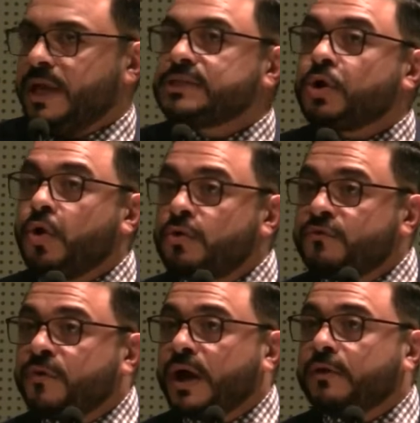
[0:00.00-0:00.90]
His
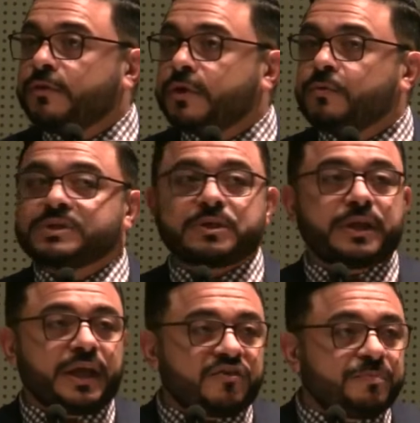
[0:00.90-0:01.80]
own father was on
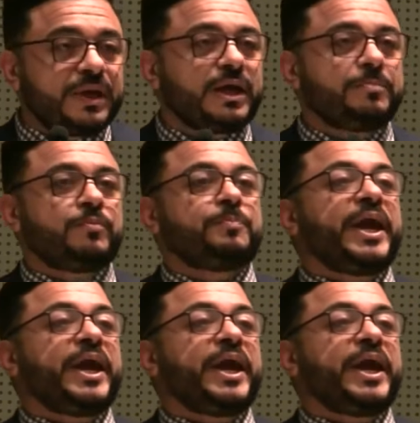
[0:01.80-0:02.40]
the FBI